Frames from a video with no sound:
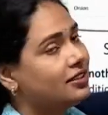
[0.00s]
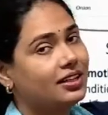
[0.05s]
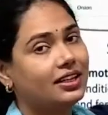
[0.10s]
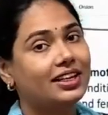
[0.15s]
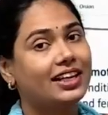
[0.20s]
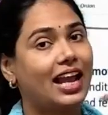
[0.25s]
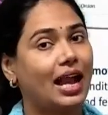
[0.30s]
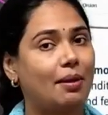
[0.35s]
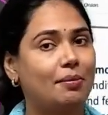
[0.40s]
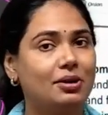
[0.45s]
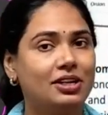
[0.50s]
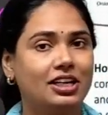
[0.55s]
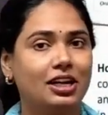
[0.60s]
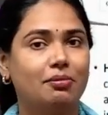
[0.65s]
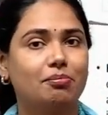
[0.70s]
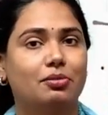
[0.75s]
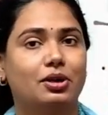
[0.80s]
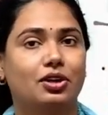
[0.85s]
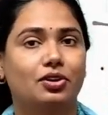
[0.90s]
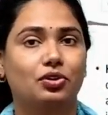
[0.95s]
gamete
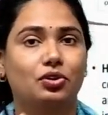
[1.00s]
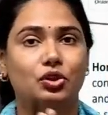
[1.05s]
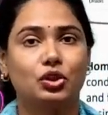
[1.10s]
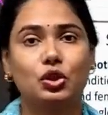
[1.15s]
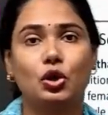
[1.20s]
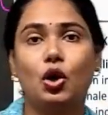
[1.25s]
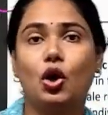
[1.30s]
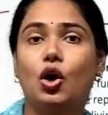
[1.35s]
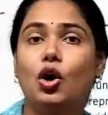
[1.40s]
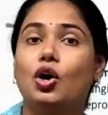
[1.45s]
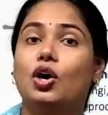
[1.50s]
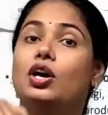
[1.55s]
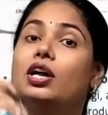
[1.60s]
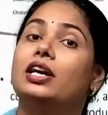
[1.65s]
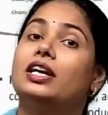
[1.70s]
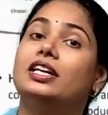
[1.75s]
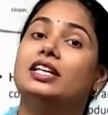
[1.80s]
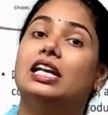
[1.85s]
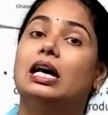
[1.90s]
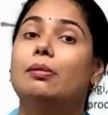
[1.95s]
number. So
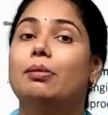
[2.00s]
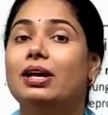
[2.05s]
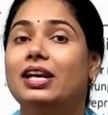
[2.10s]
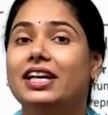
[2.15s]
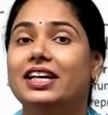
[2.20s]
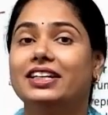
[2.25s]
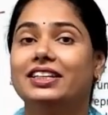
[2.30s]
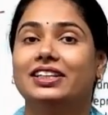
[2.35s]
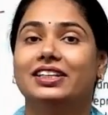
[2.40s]
double it.